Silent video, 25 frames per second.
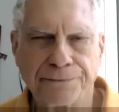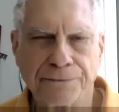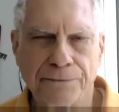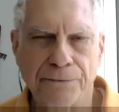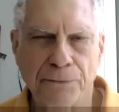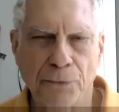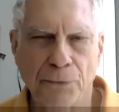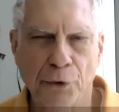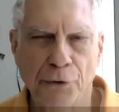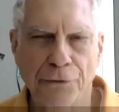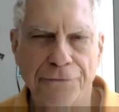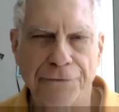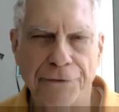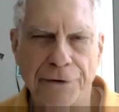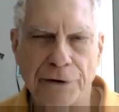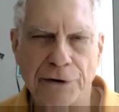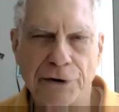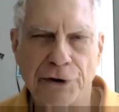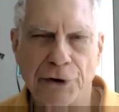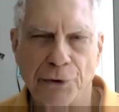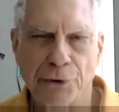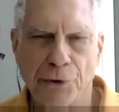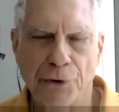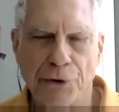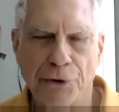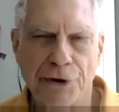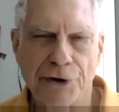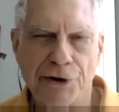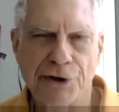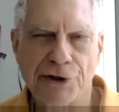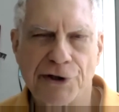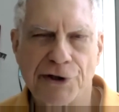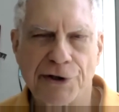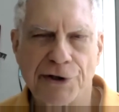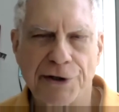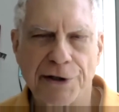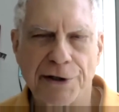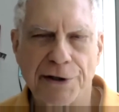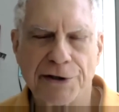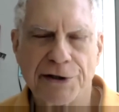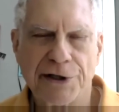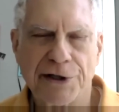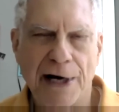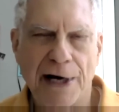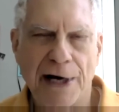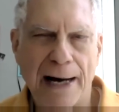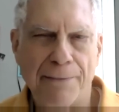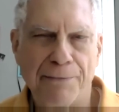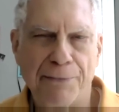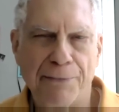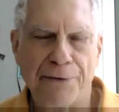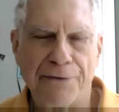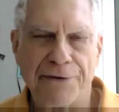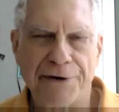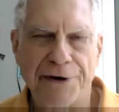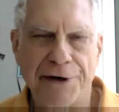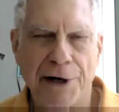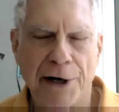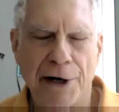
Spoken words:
moving towards the top of the